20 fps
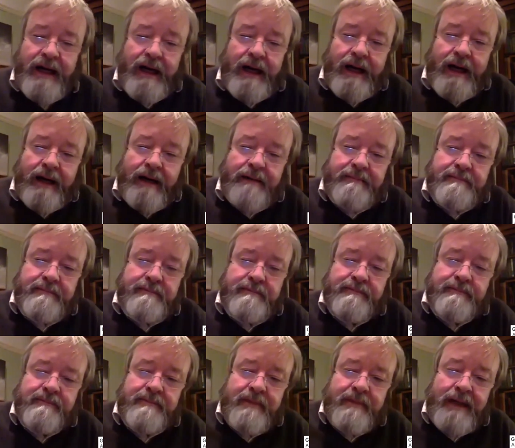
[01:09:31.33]

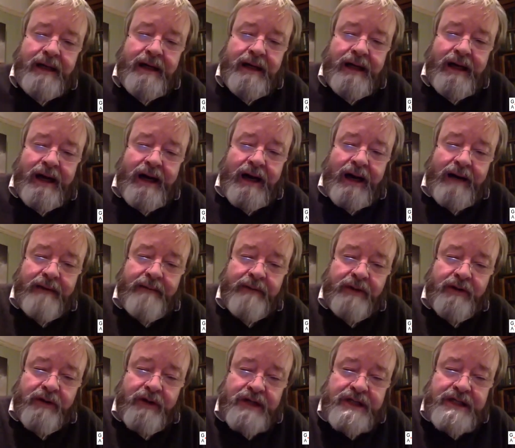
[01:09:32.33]
I'm a
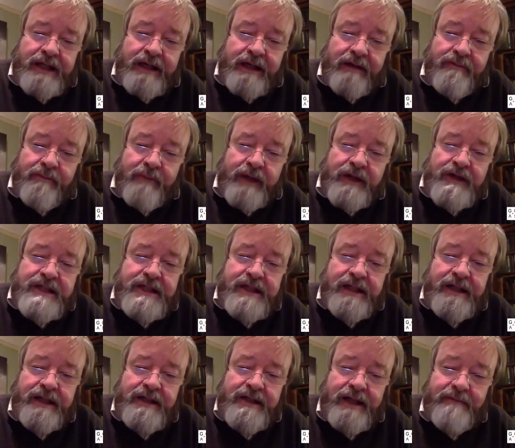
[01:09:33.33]
critic of most
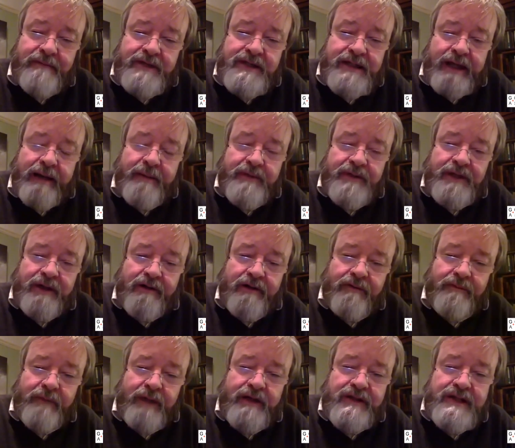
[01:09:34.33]
things, I'm a skeptic
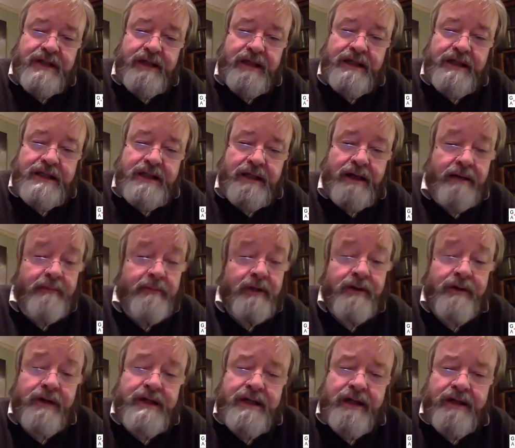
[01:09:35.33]
of most things, and I'm a
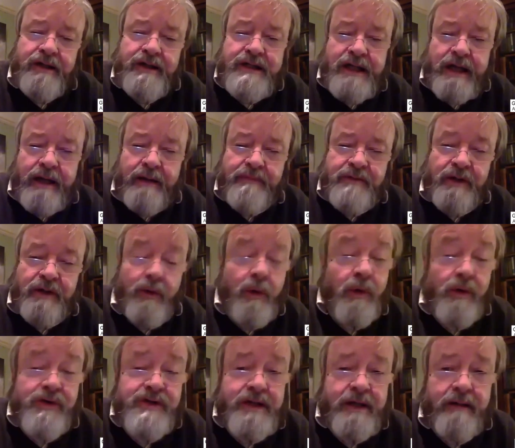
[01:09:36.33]
critic and skeptic
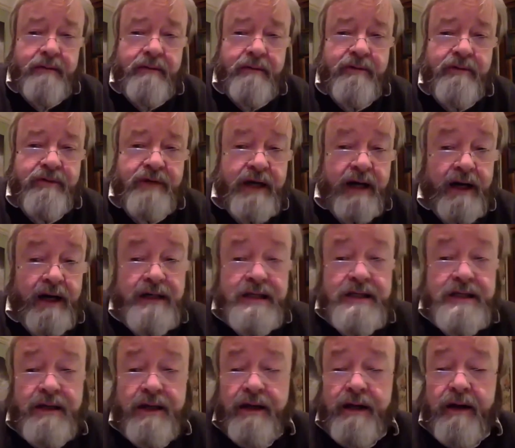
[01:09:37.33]
also of the
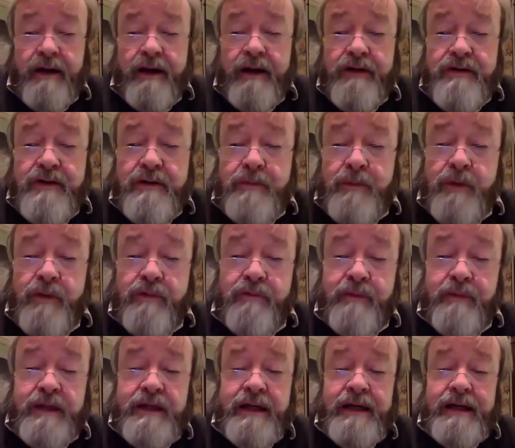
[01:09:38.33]
anti-psychiatry
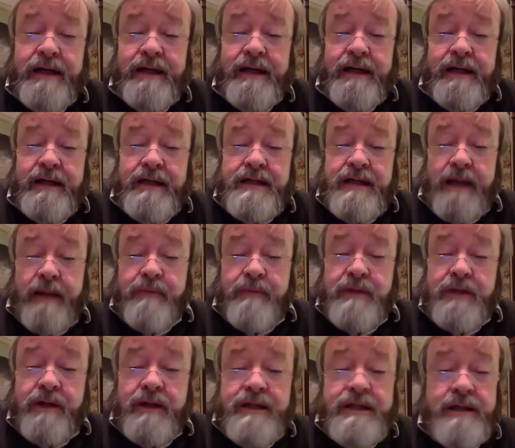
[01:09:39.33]
movement.
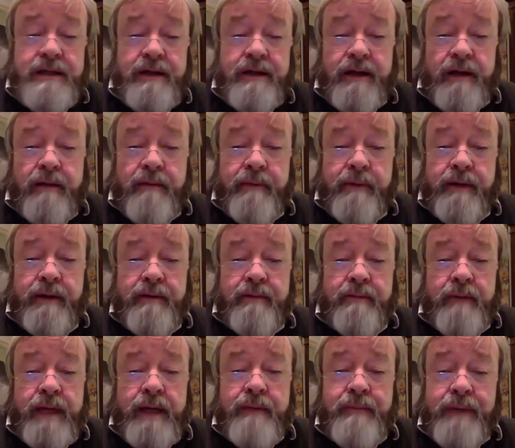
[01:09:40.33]
Skeptical as it
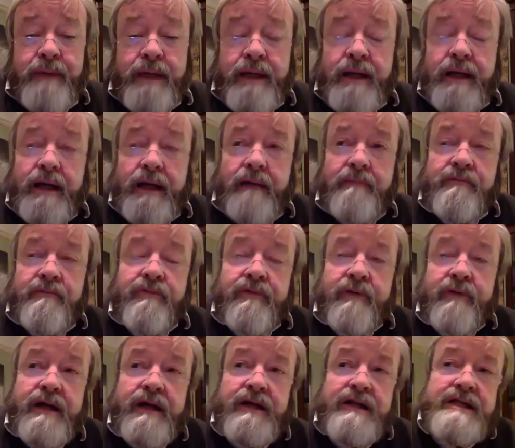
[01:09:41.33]
may be, I'm
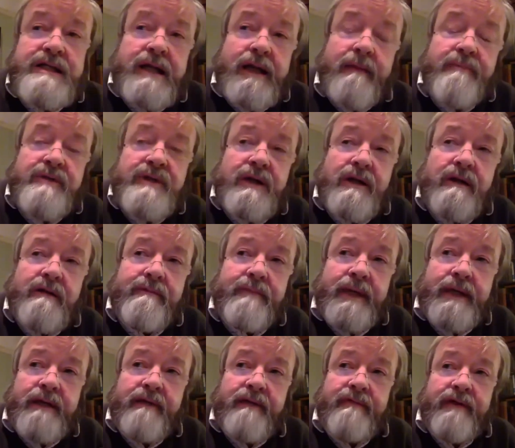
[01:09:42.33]
afraid it's skeptical of
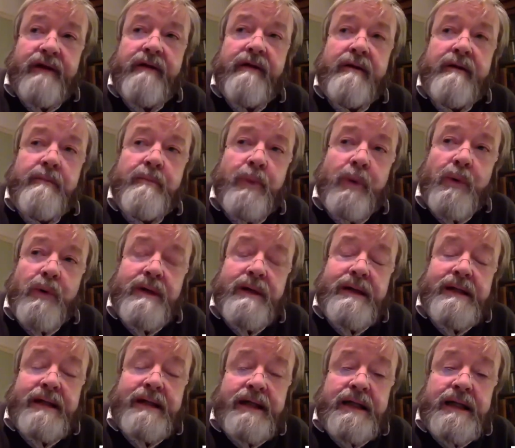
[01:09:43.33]
many very
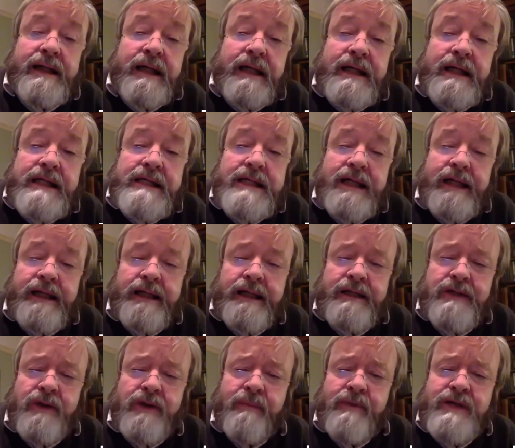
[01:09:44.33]
important things, and I
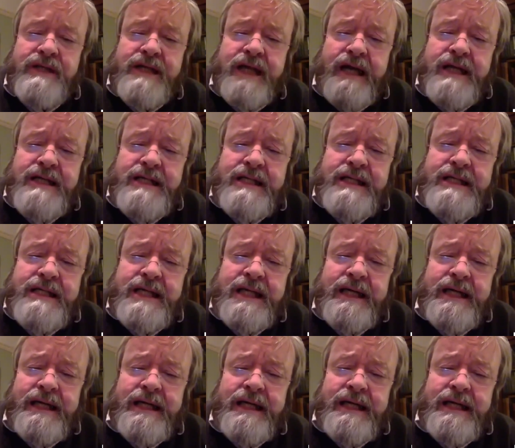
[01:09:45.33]
think Thomas Sasse has